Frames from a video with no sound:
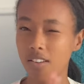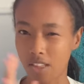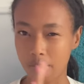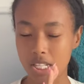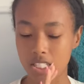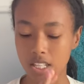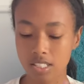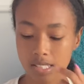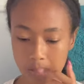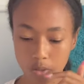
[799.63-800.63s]
if that makes
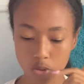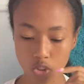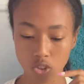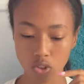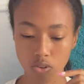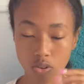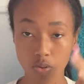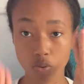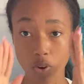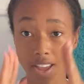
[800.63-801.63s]
sense. So I'm just gonna go
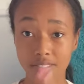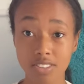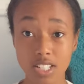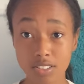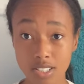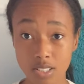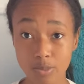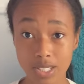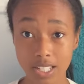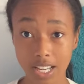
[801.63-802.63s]
through every single
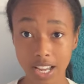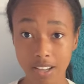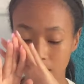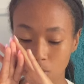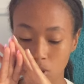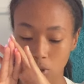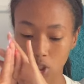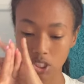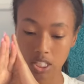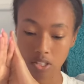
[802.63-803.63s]
syllabus that I have and I'm gonna
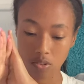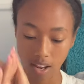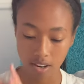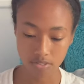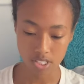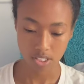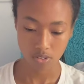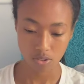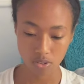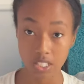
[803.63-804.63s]
mark down every
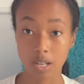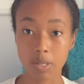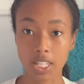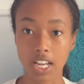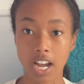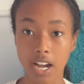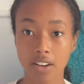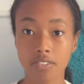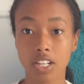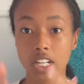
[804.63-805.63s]
single assignment that I
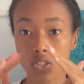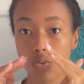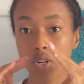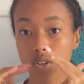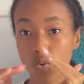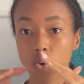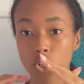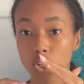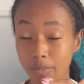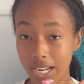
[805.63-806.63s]
have and I do it in
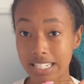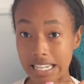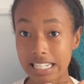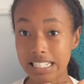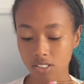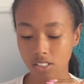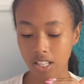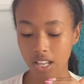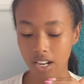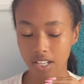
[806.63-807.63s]
order by day so
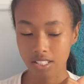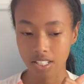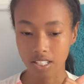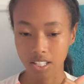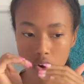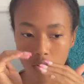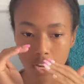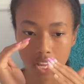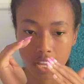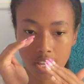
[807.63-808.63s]
that I can say like,
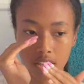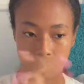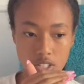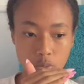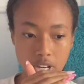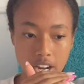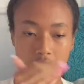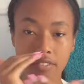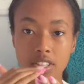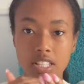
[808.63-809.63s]
okay, this week I
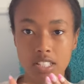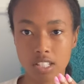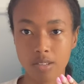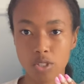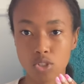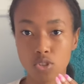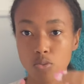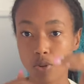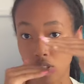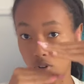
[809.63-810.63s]
have these assignments
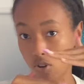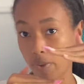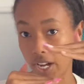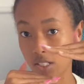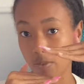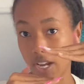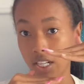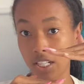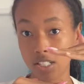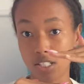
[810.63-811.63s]
due and they're all back to back
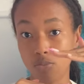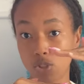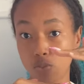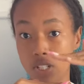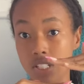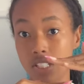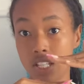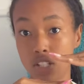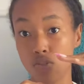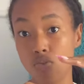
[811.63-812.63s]
and I can see which one is
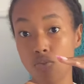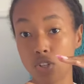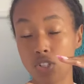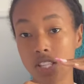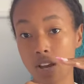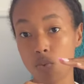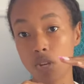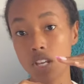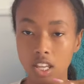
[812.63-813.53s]
like due first that week.